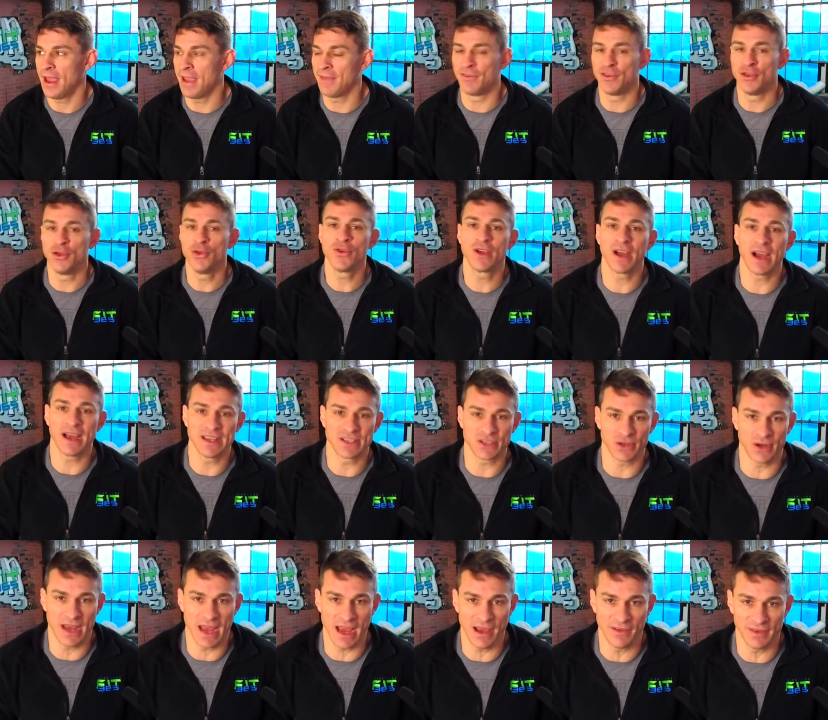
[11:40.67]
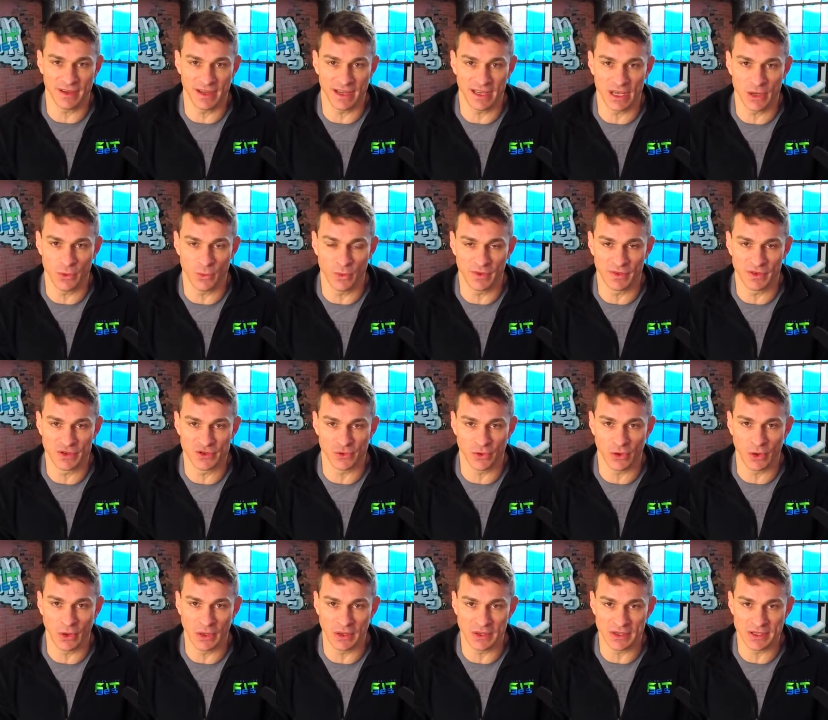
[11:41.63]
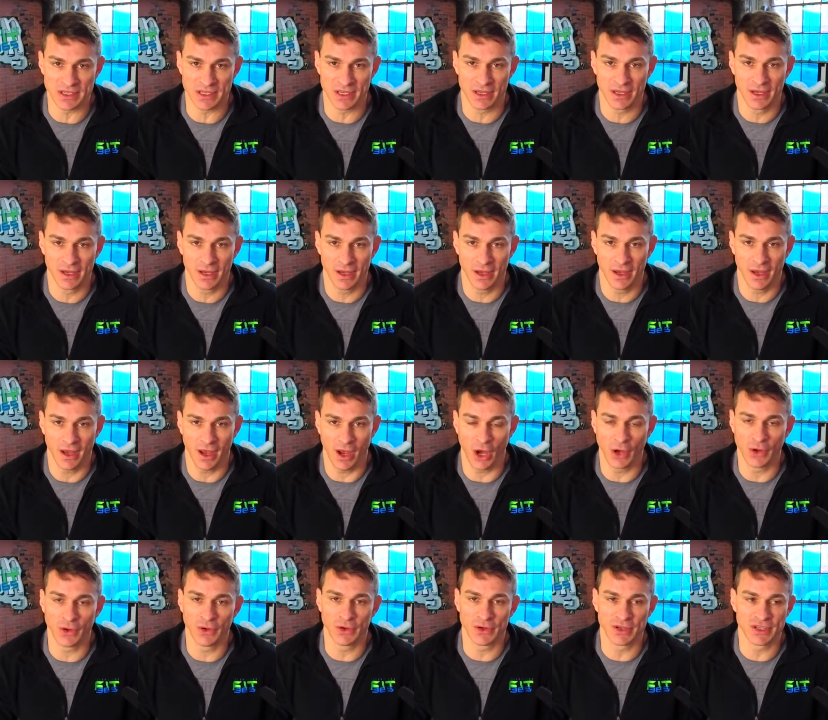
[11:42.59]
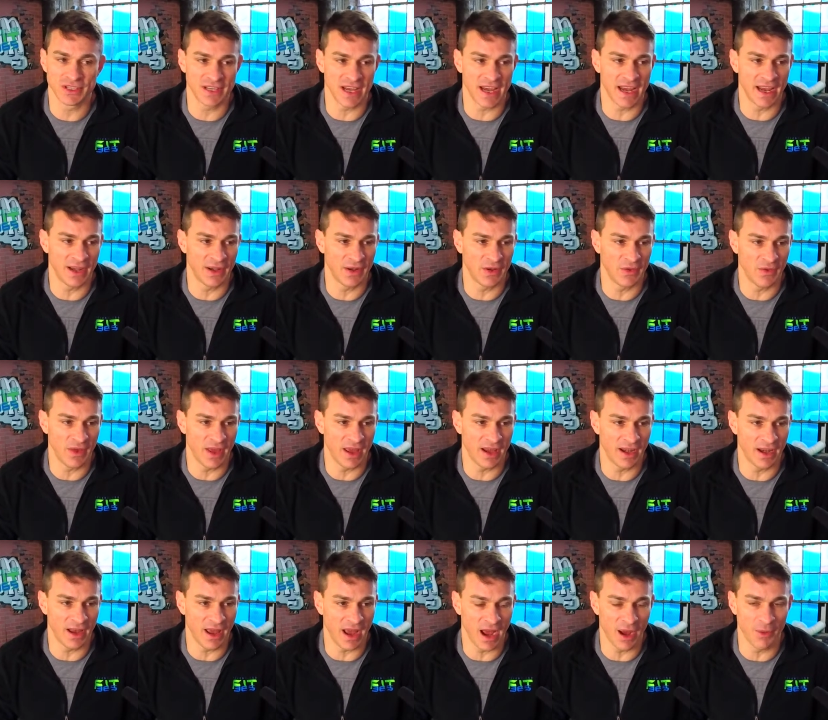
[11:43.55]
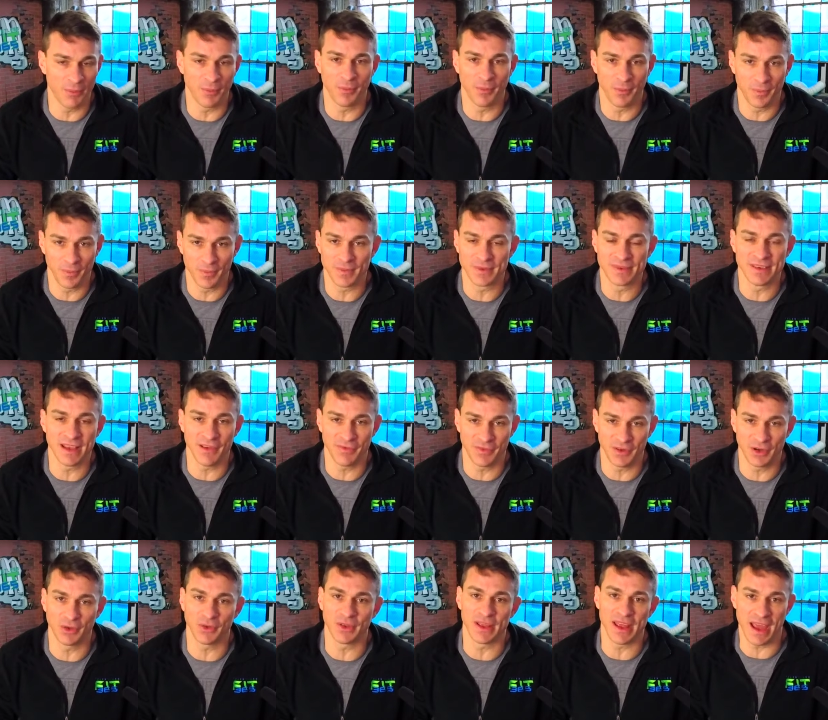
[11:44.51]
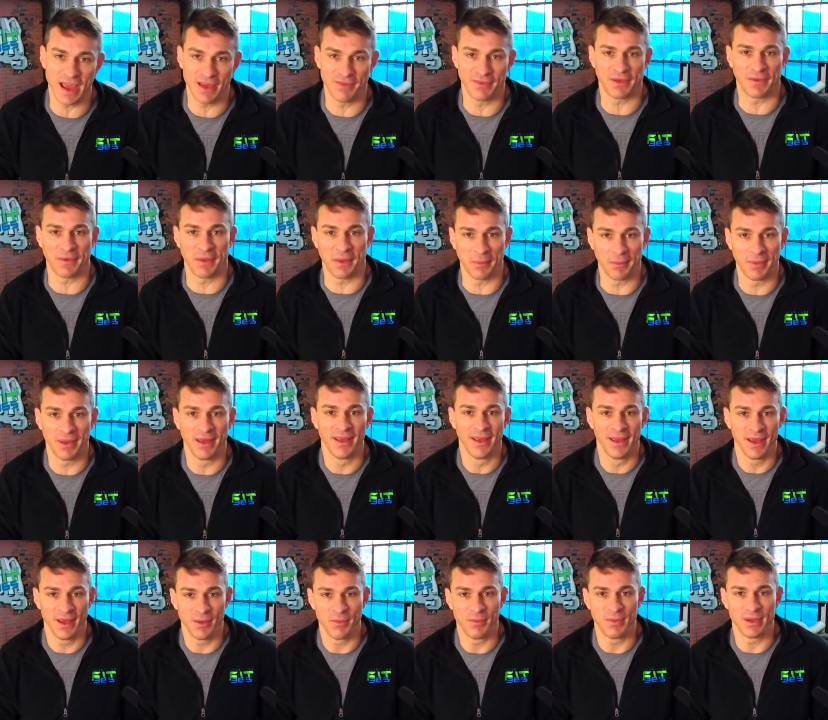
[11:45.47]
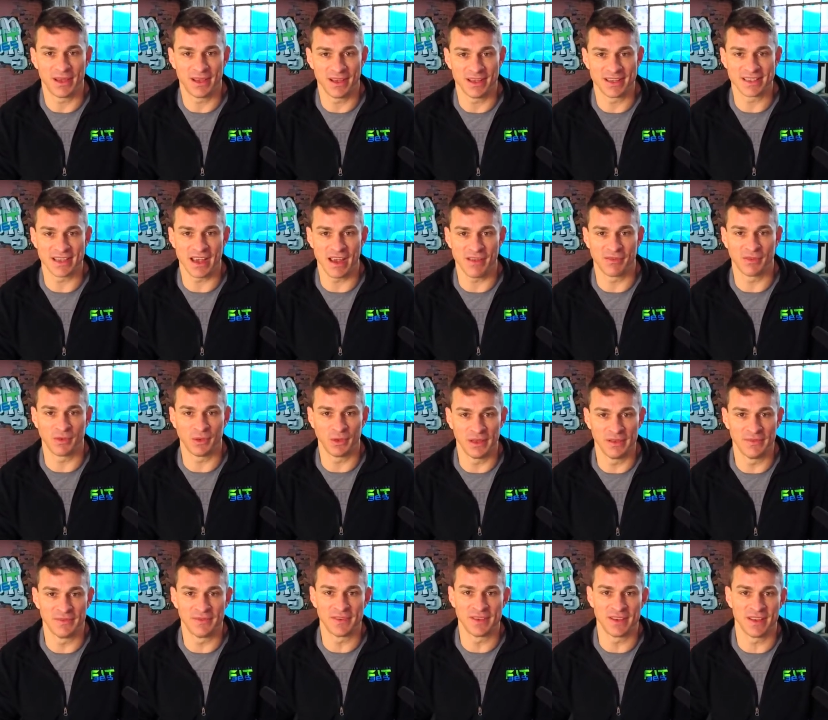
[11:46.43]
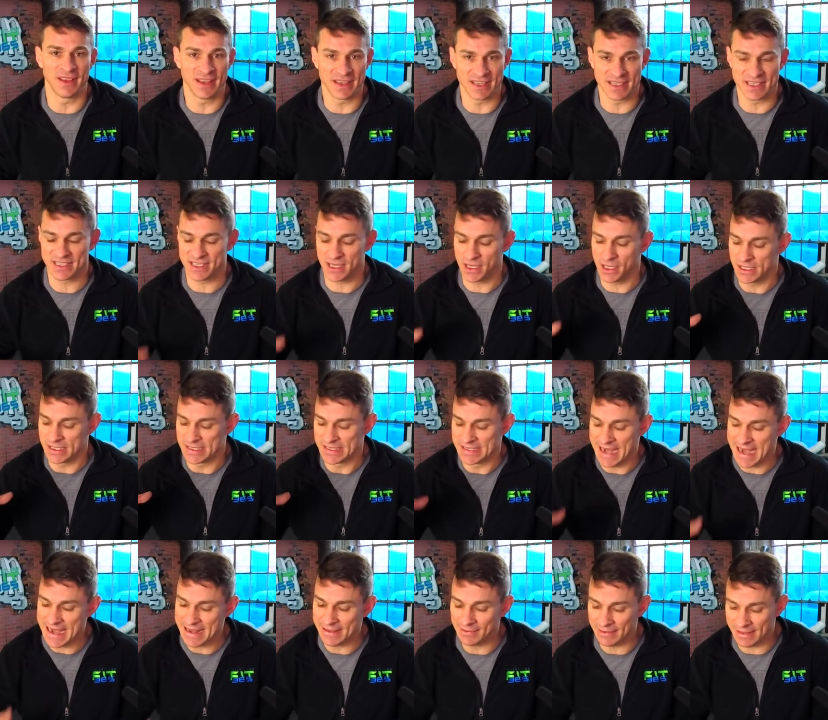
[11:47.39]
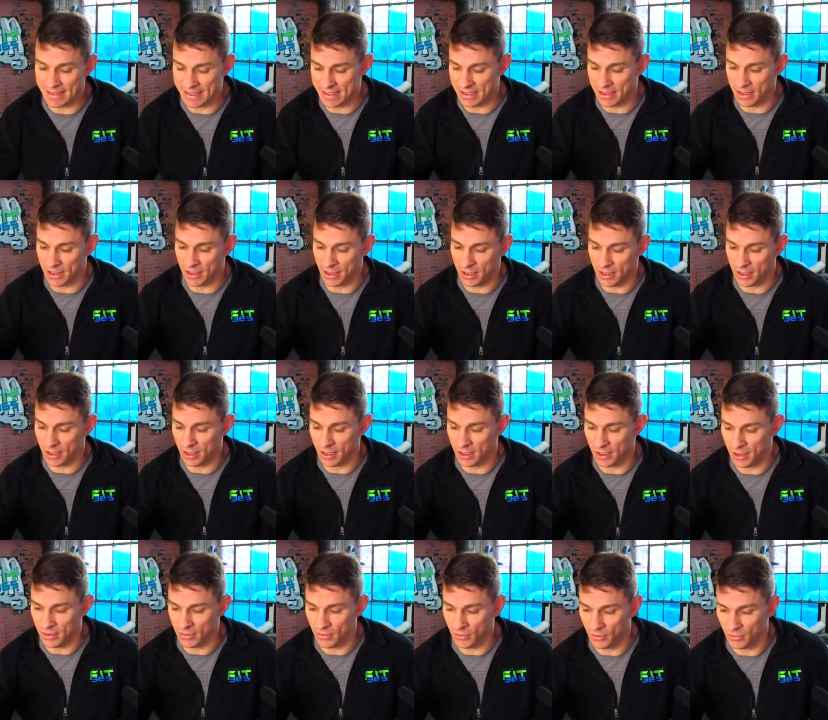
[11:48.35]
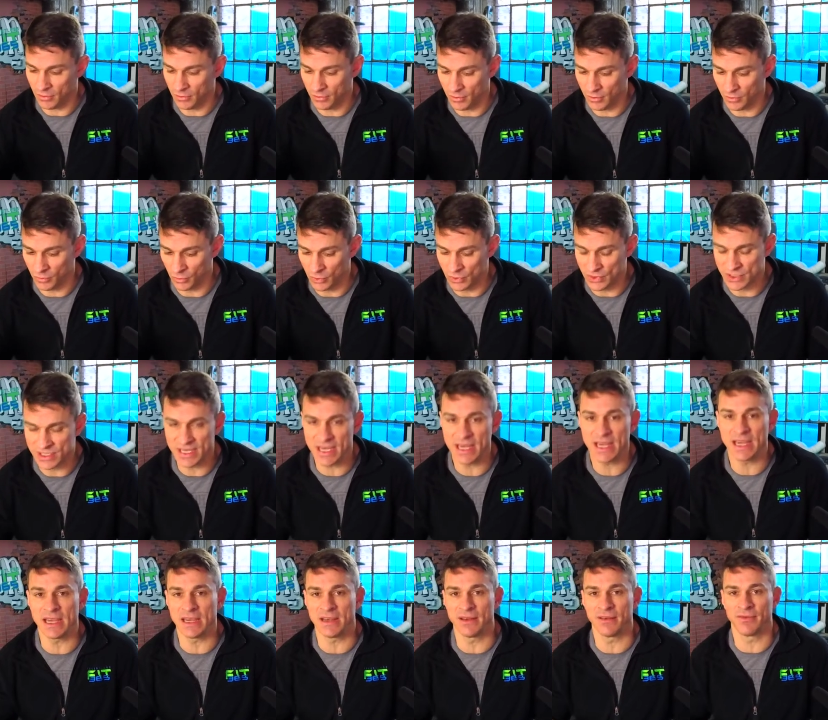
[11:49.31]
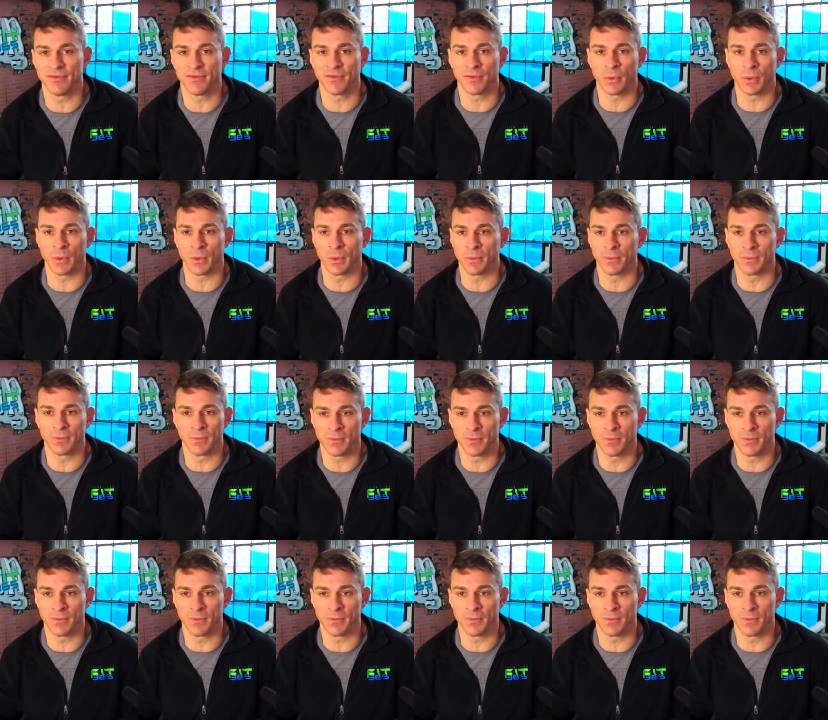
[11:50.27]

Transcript: you guys are having any withdrawals, understand that I'm definitely having them, because I've lived this daily routine for